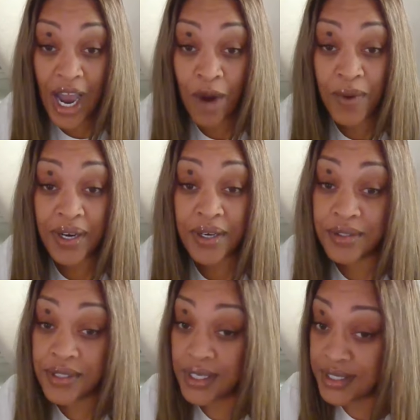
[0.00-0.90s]
Now, I wasn't
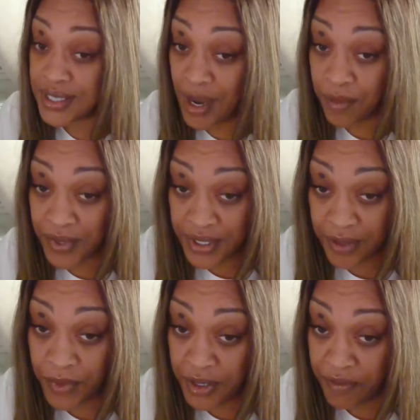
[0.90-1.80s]
gonna touch that with
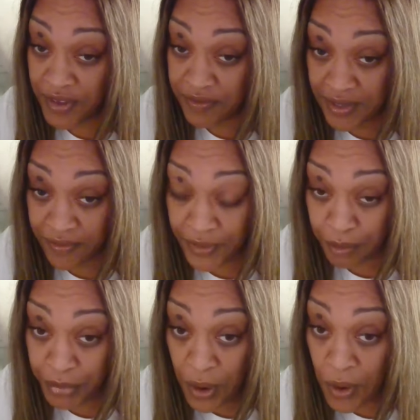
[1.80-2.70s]
a with a fifty
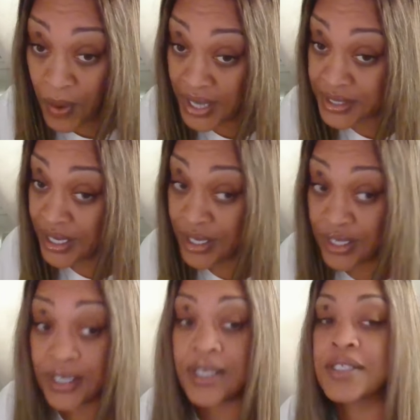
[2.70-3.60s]
foot pole. I tell
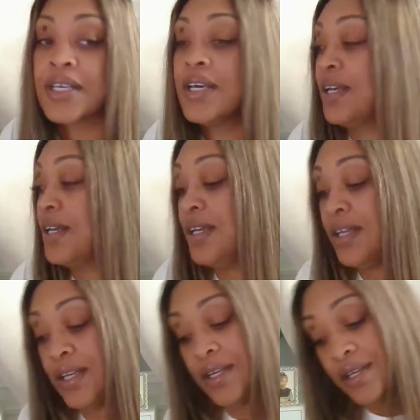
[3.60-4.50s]
you, because
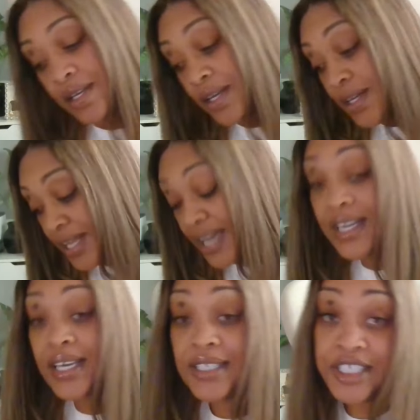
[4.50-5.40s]
they
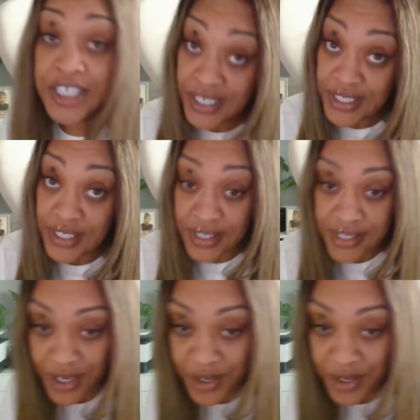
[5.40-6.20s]
need Jesus.